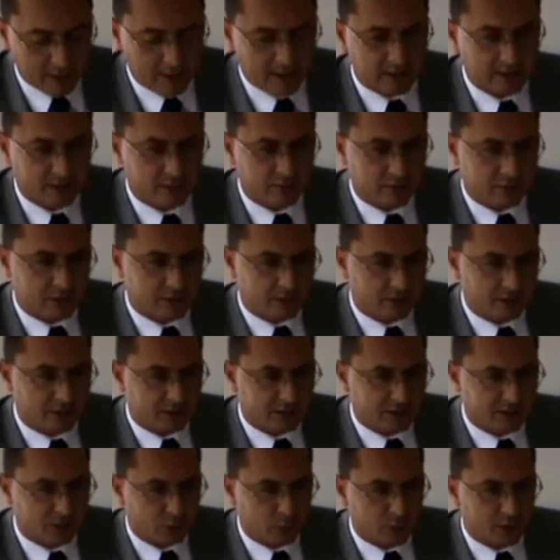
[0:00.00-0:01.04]
And it
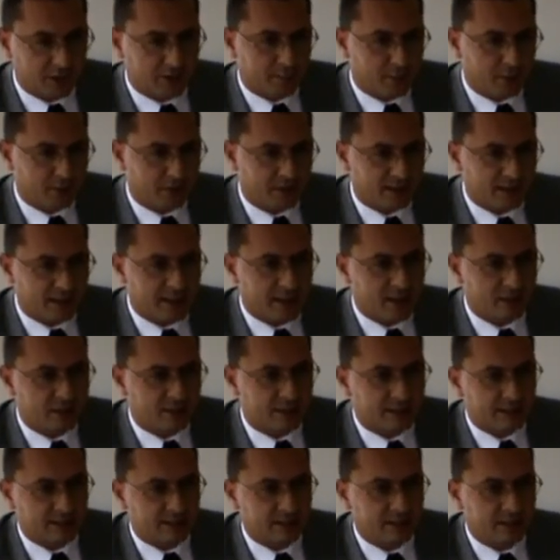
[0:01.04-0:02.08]
is worth pointing out
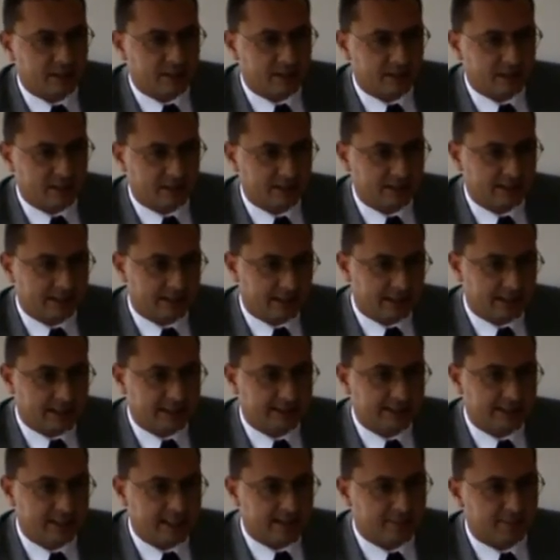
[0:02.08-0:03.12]
that this
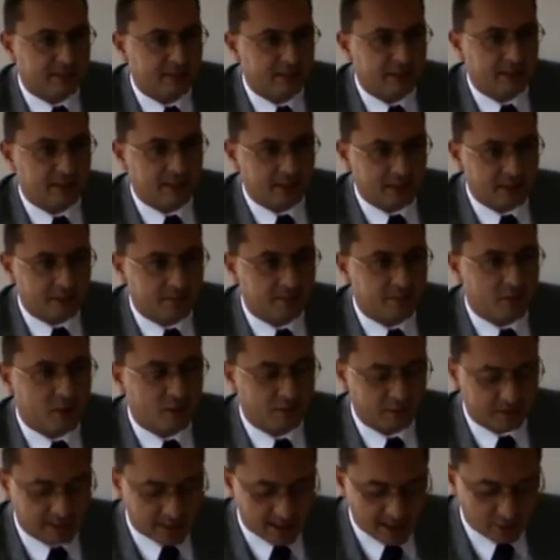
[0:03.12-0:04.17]
ESM
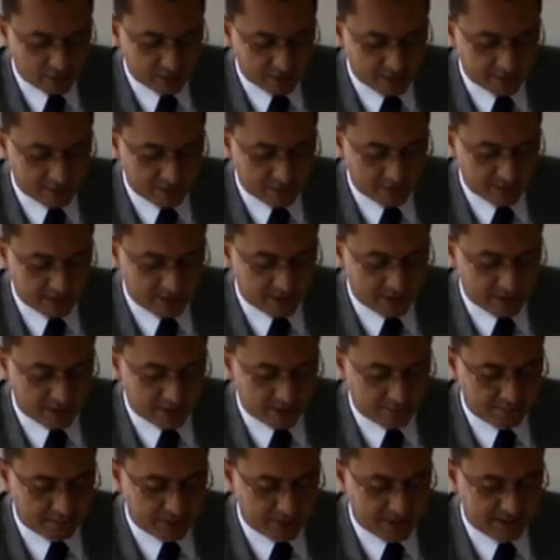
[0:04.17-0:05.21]
evolved out
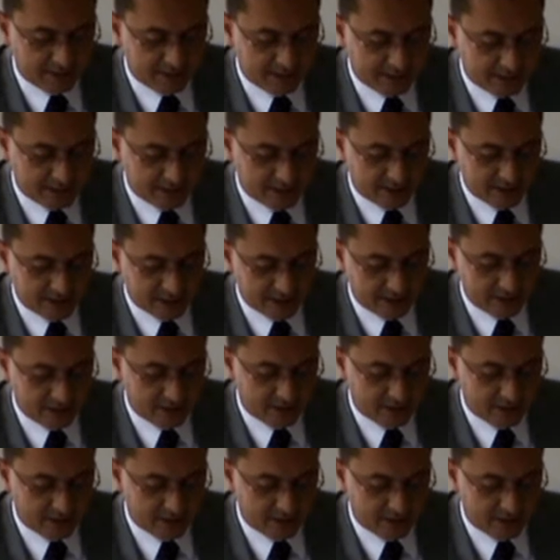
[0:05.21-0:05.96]
of pre-existing